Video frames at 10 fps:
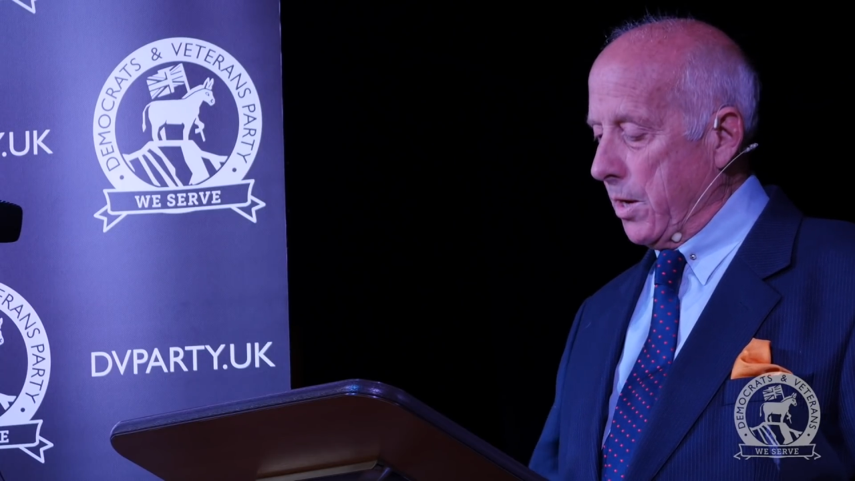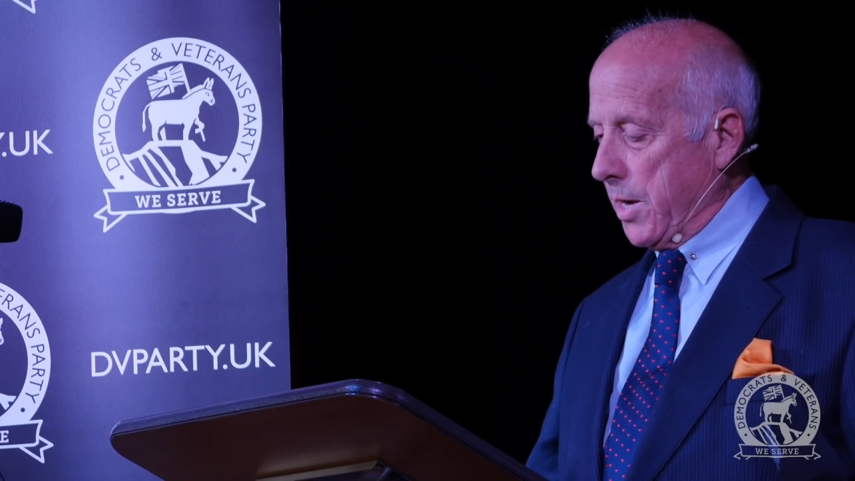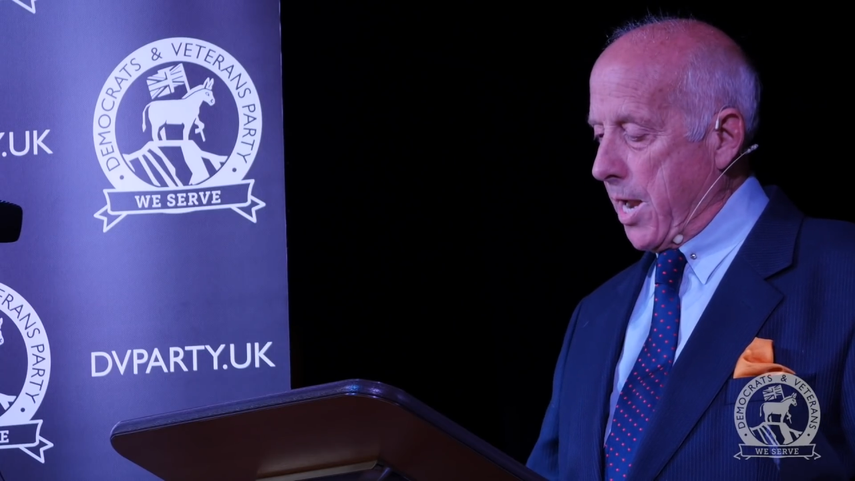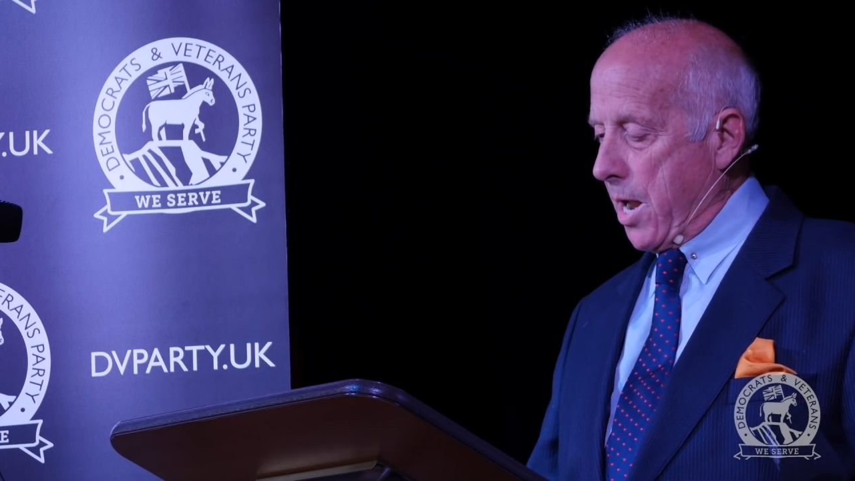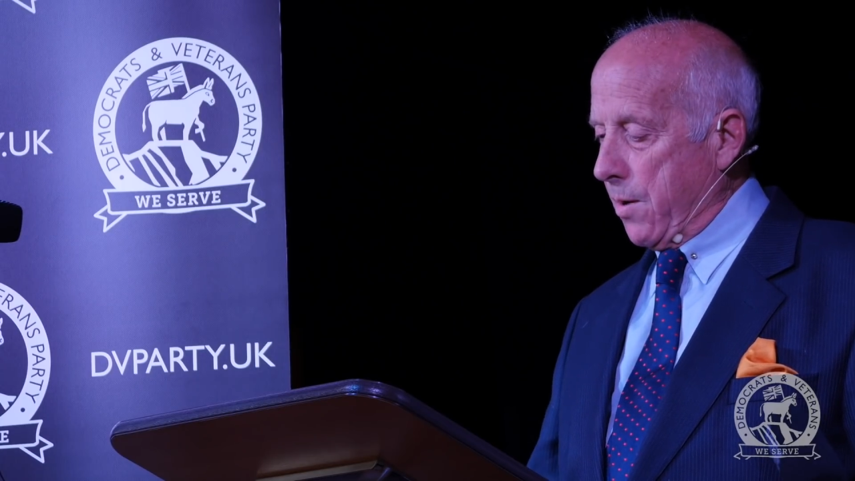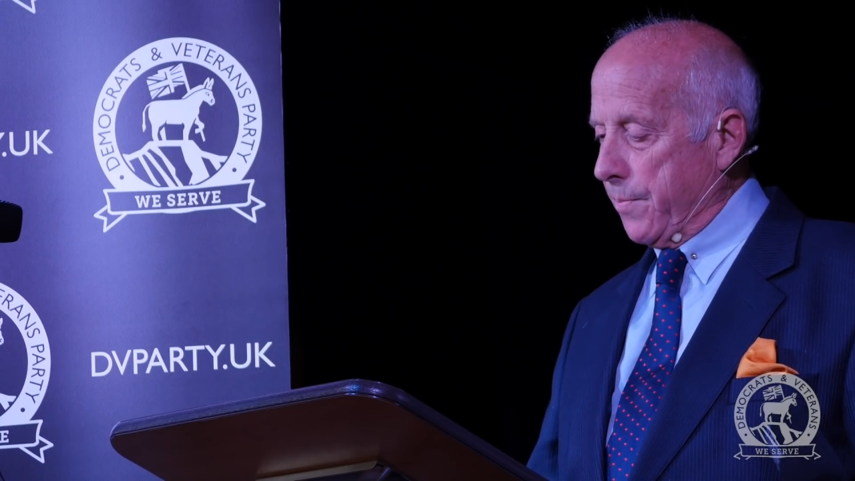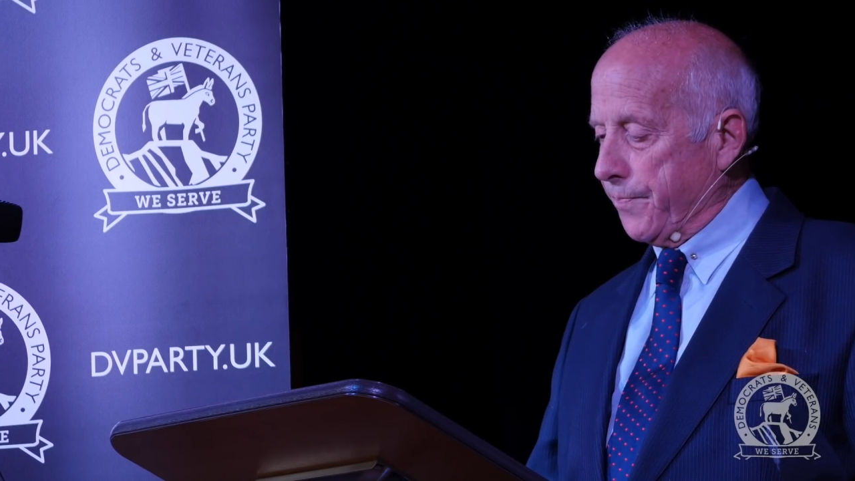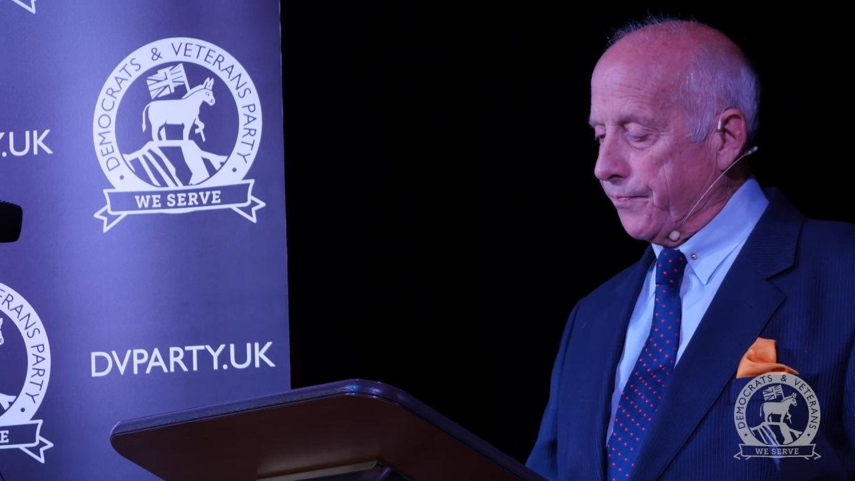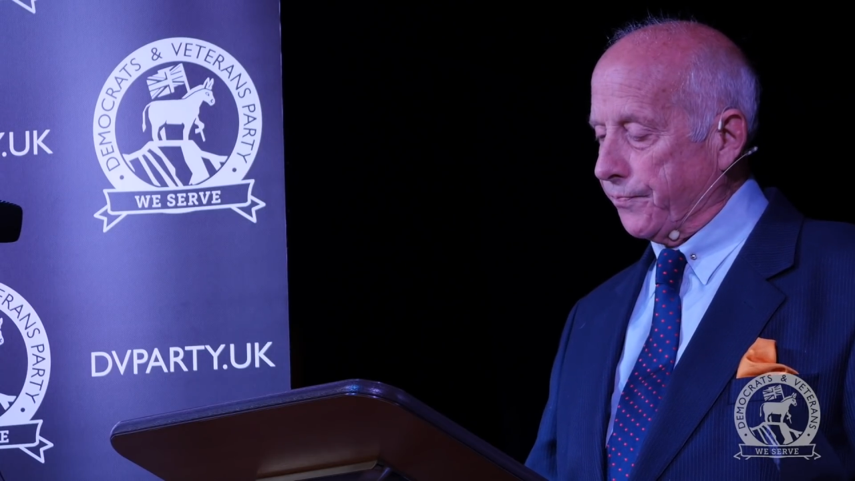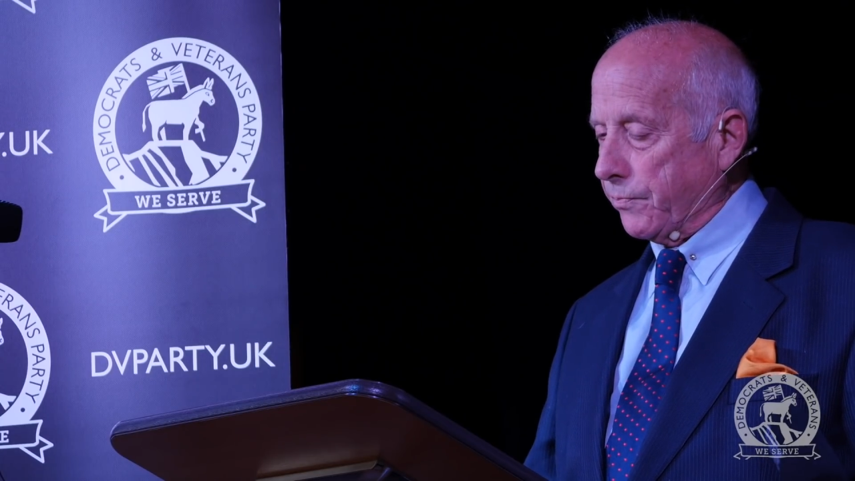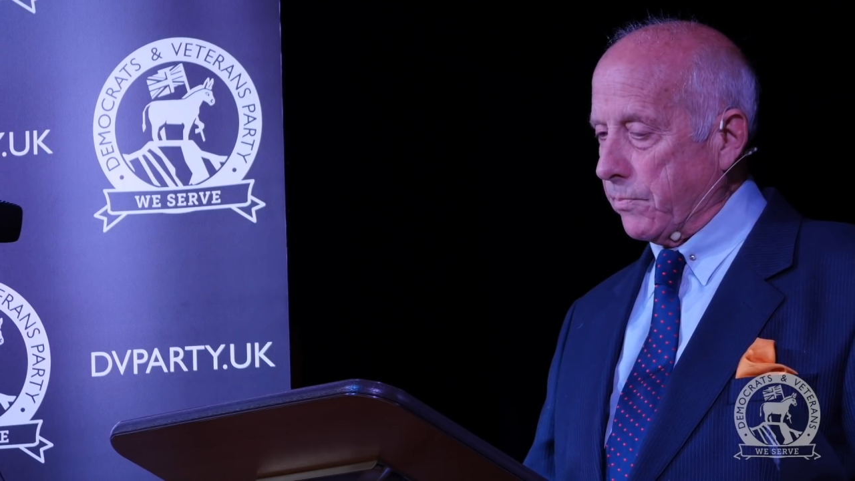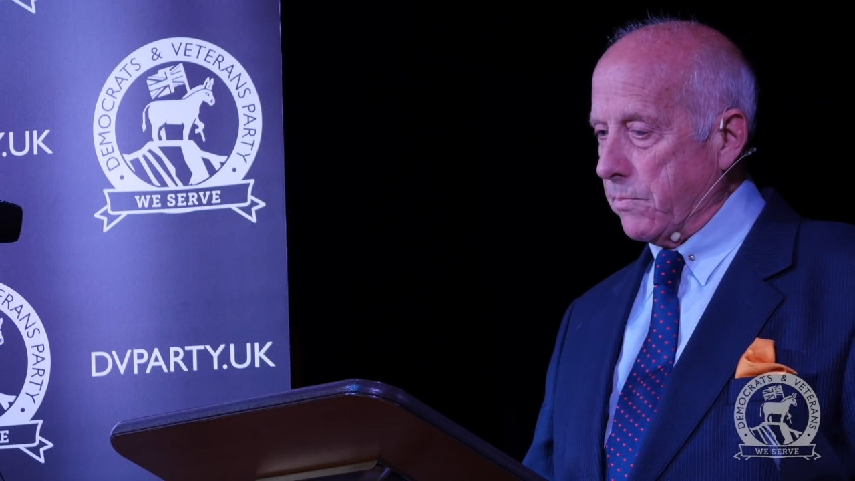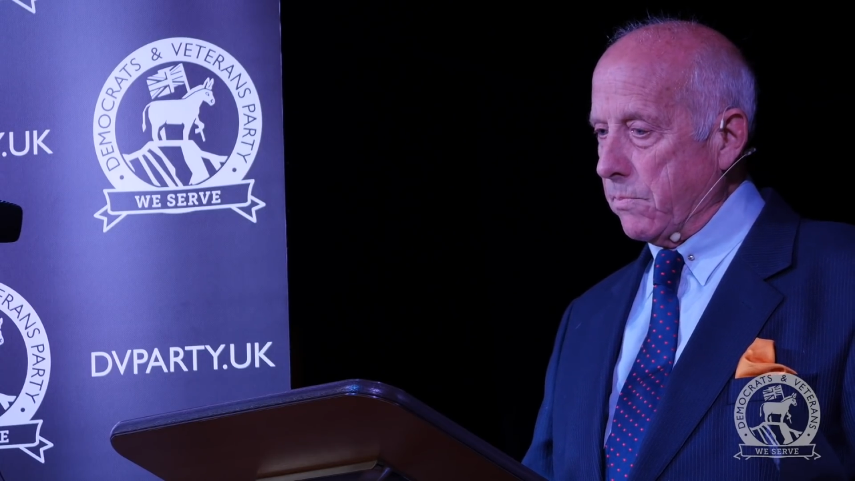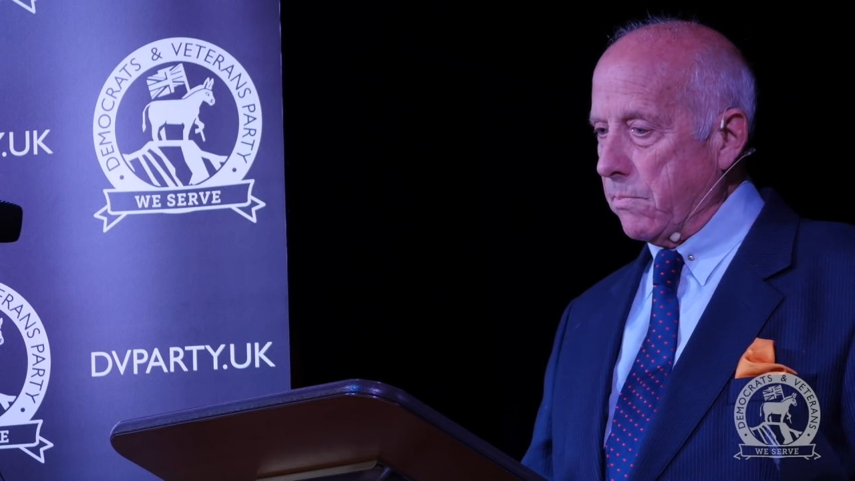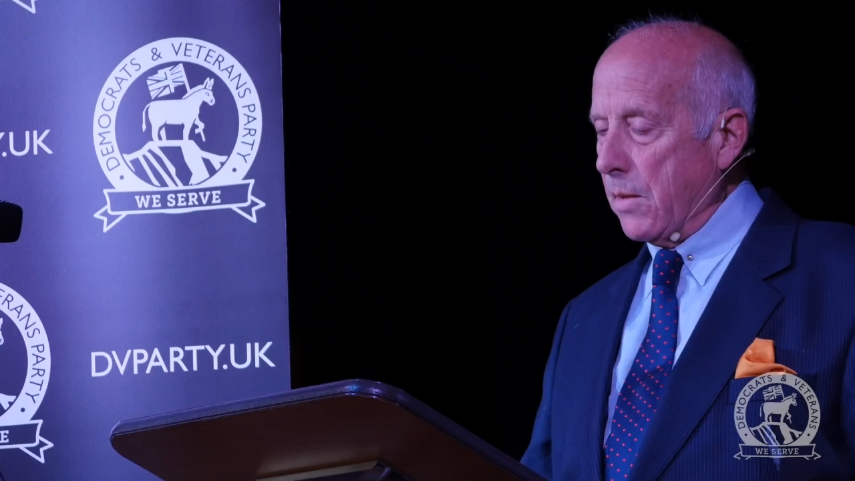Now,
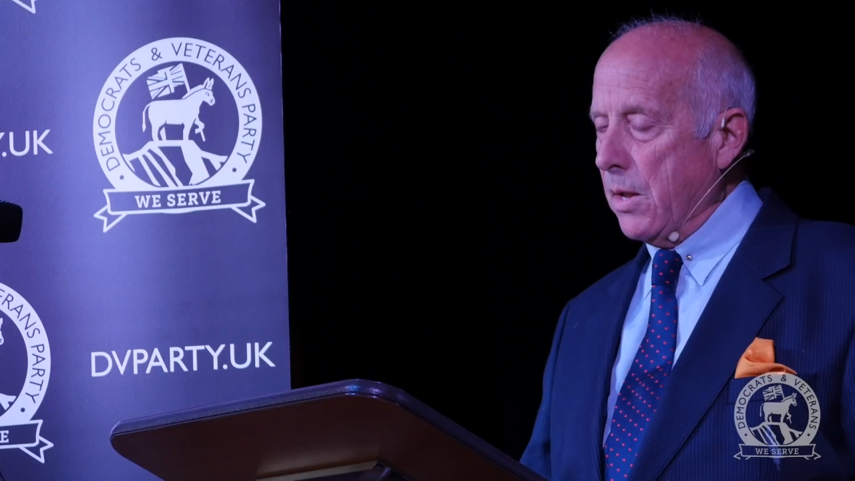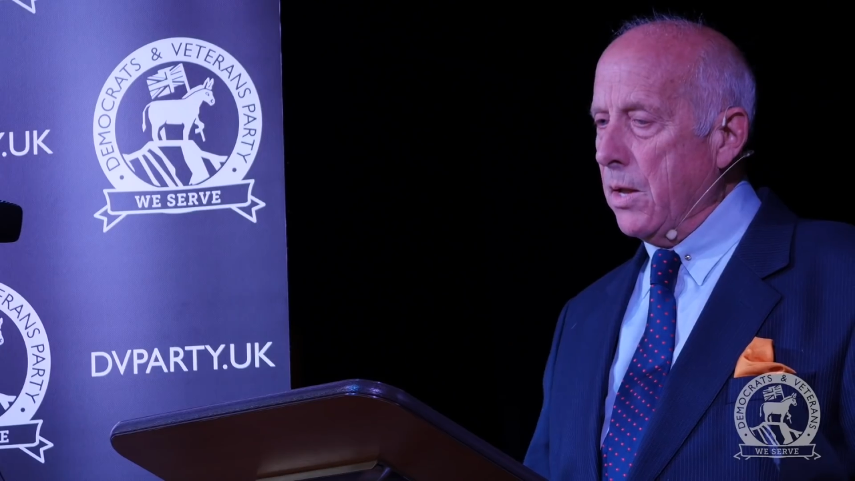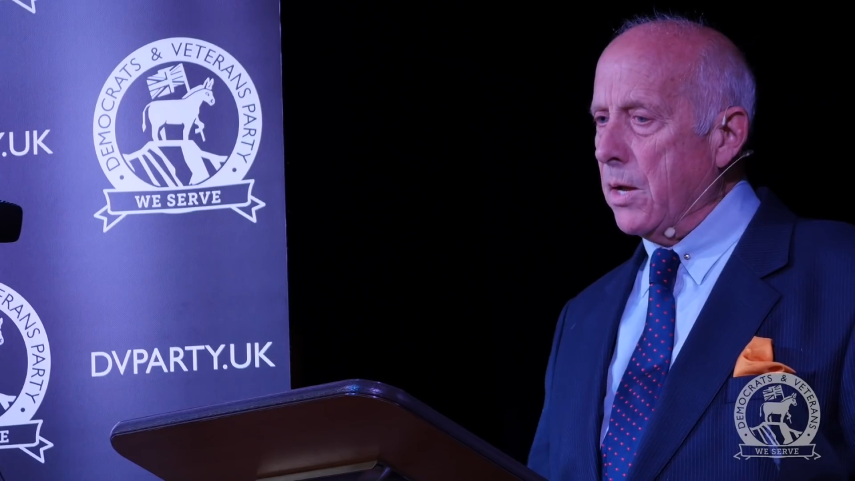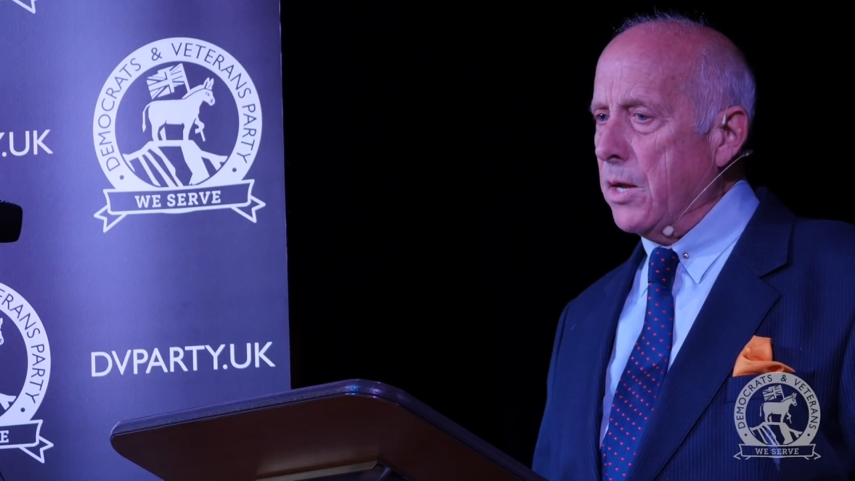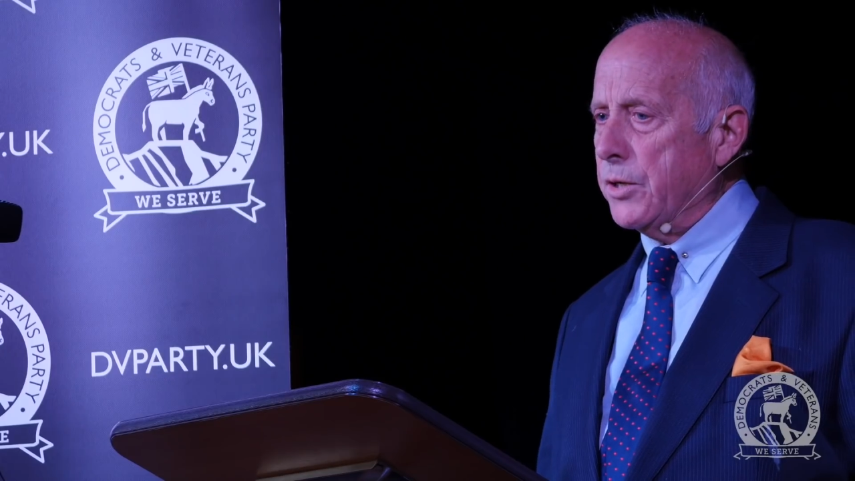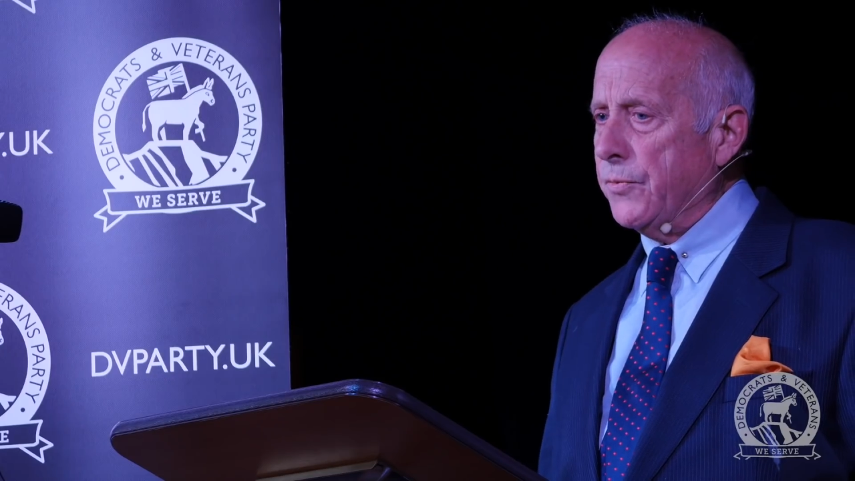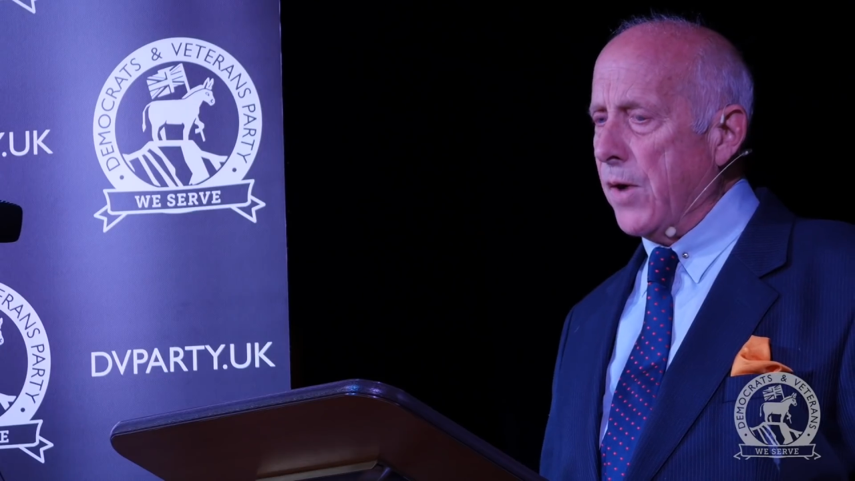as